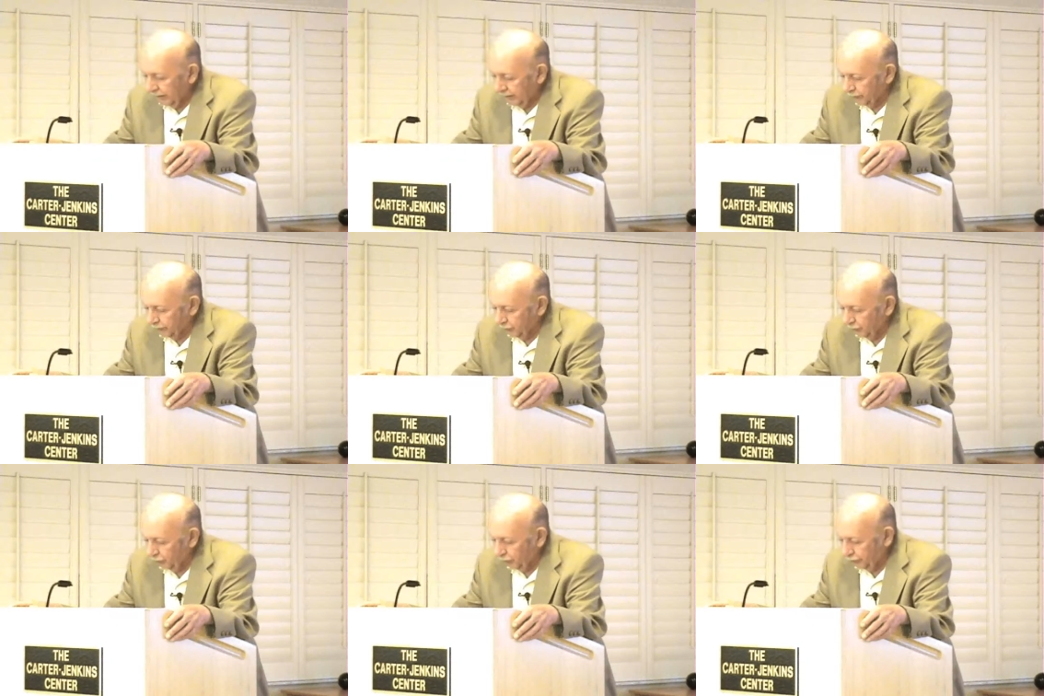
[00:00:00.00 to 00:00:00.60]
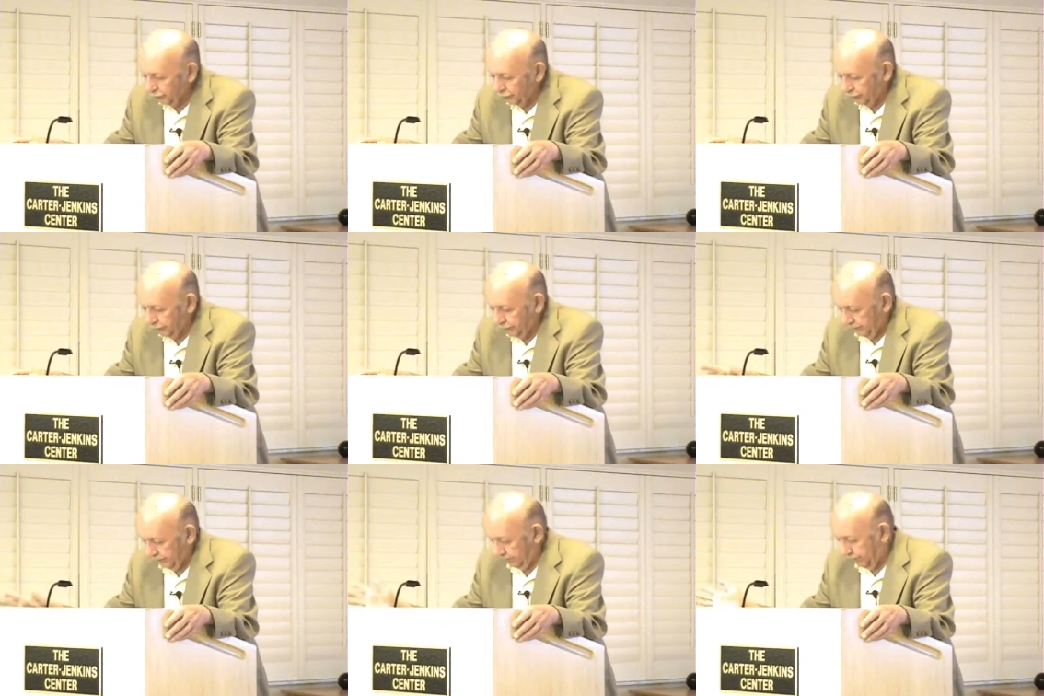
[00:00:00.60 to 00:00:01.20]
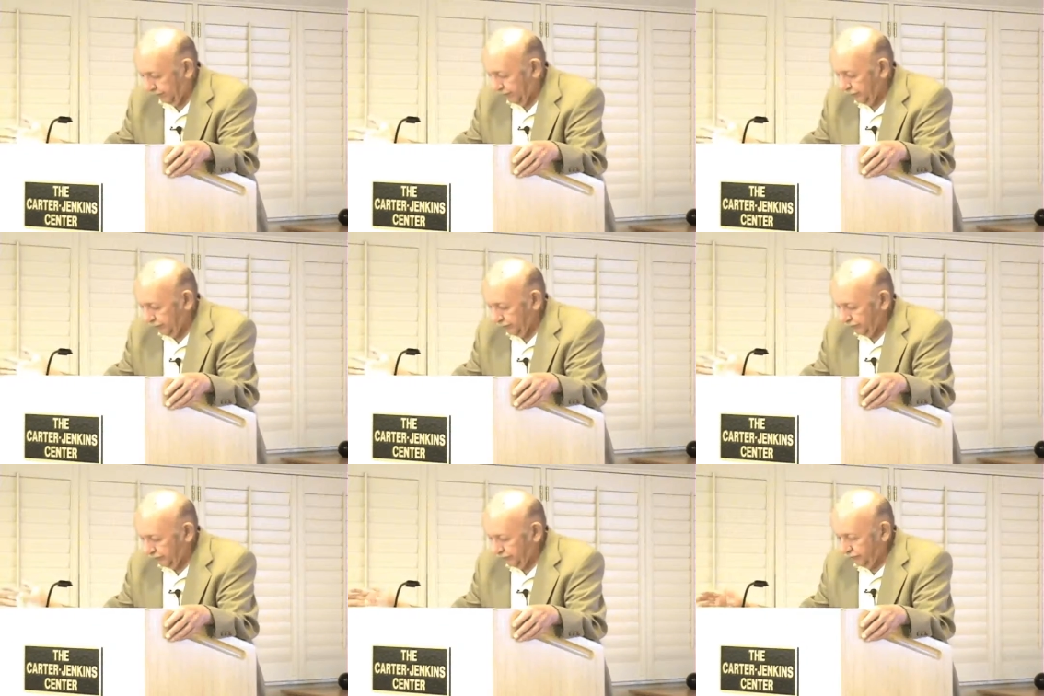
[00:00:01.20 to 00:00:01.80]
And of course, it's a
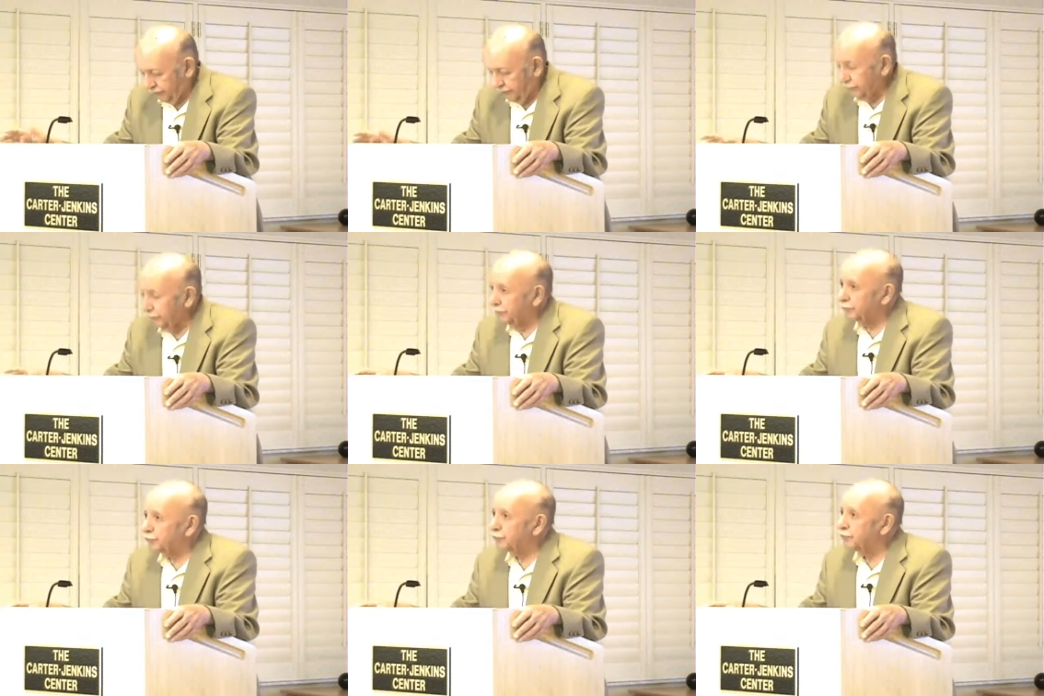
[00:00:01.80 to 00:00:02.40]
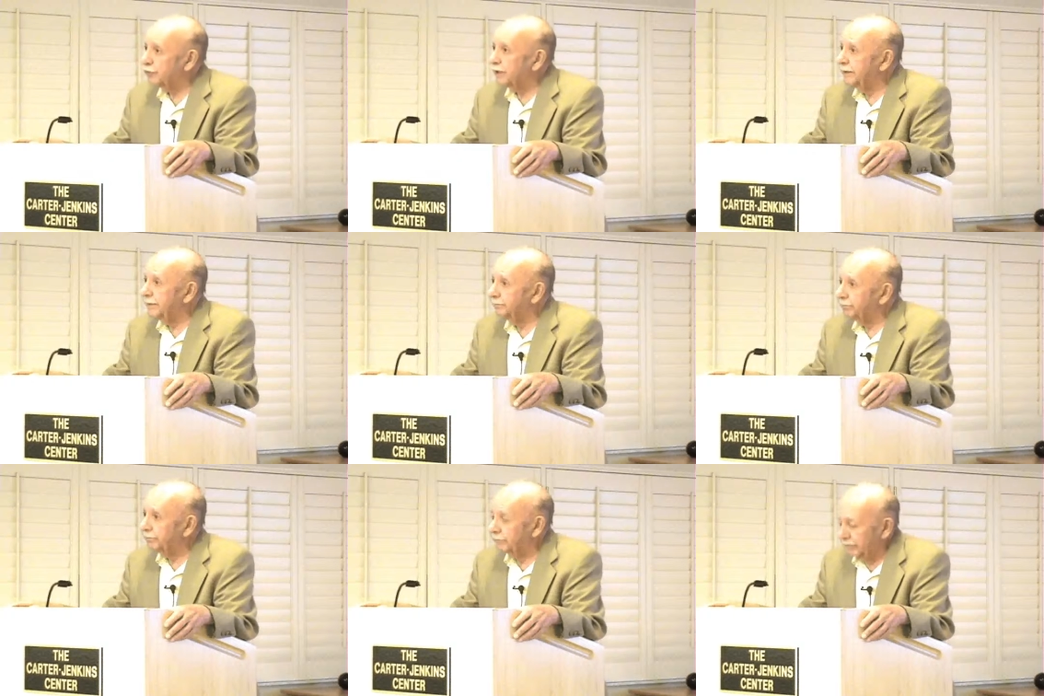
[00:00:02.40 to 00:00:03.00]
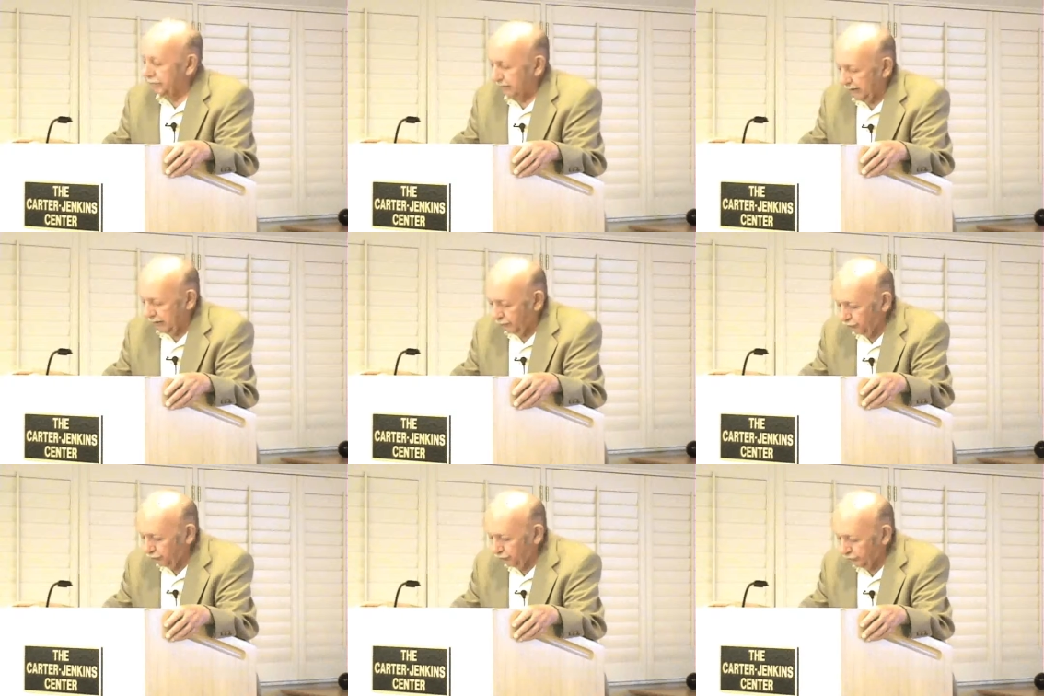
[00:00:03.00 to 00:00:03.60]
period of extreme
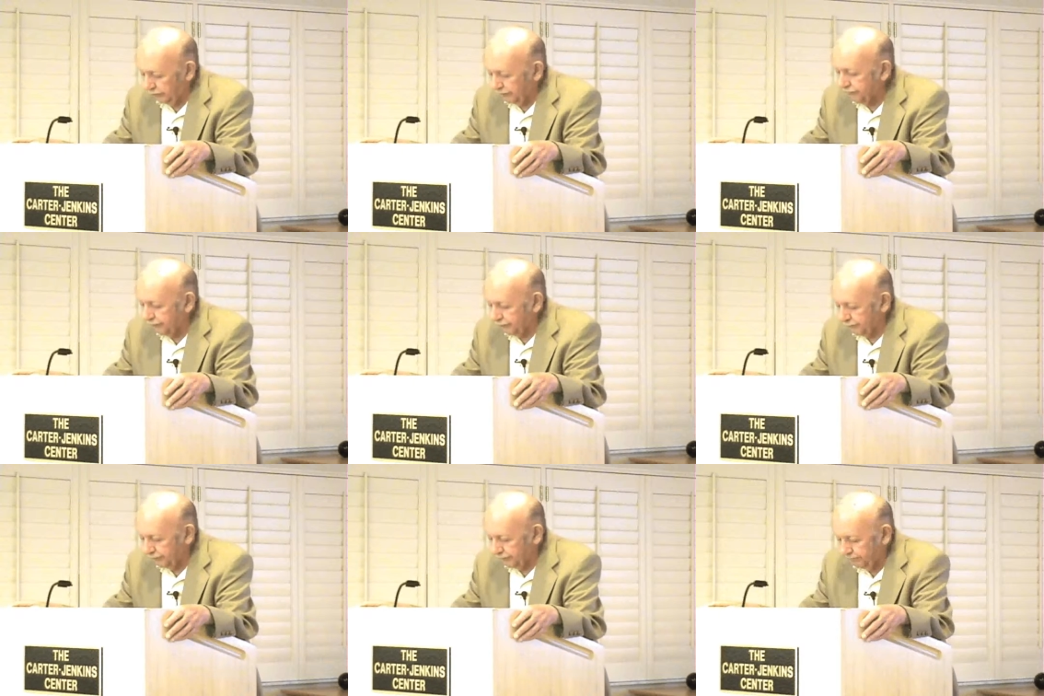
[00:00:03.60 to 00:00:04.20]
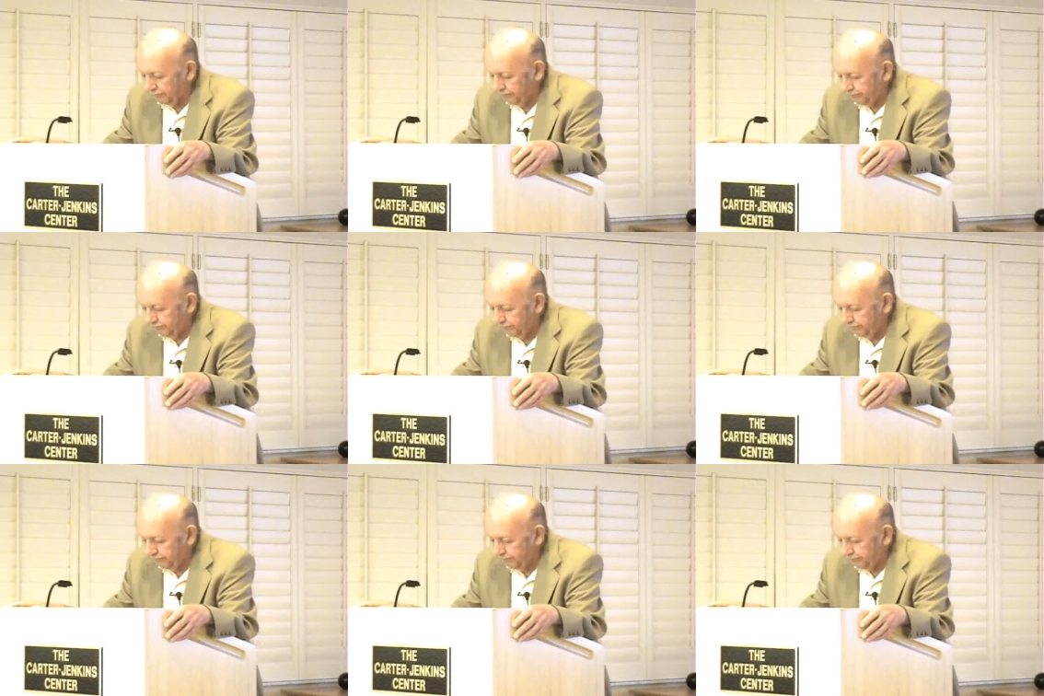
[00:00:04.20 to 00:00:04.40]
egocentrism.